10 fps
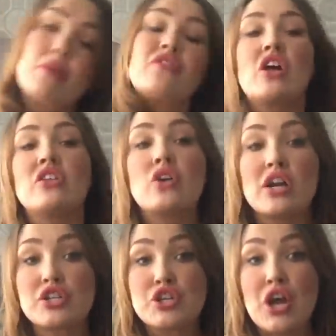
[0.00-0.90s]
but with like a
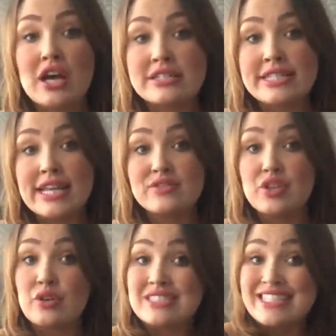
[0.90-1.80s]
nice shirt underneath,
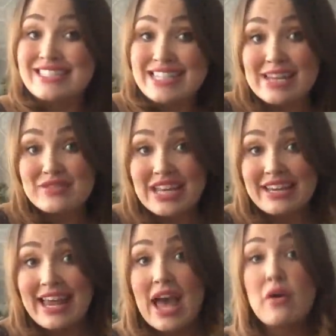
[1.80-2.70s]
so you can see the sleeves
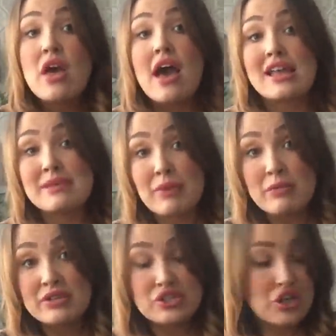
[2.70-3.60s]
hanging out and the
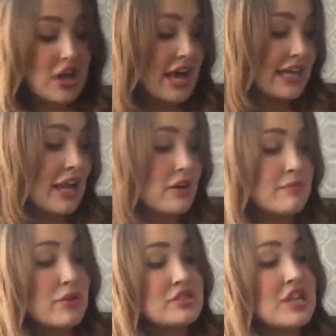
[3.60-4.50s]
bottom of the shirt hanging out at the
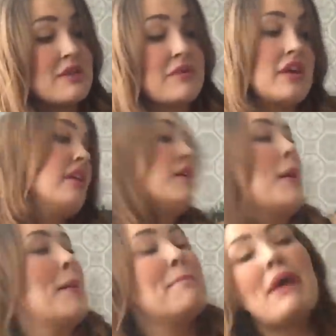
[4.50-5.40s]
bottom.
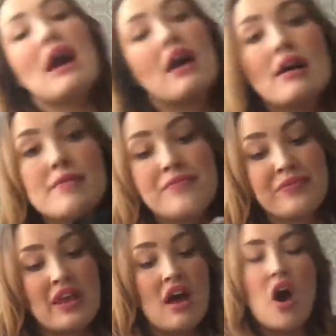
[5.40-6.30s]
But
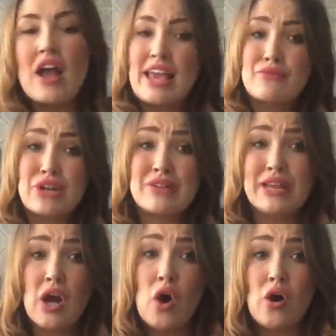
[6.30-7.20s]
I get really,
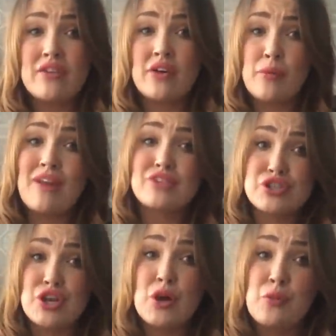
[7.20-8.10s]
really hot if I wear a
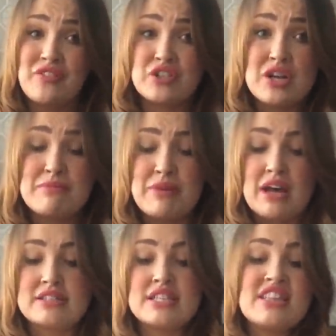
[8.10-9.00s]
shirt with a
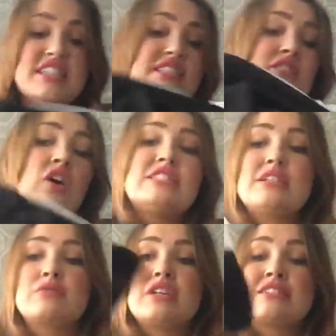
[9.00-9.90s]
jumper. So this is
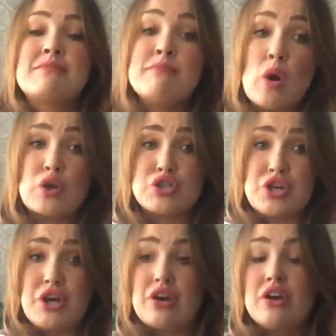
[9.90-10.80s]
ideal. So that's a mock
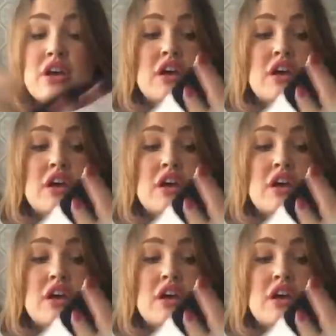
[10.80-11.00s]
shirt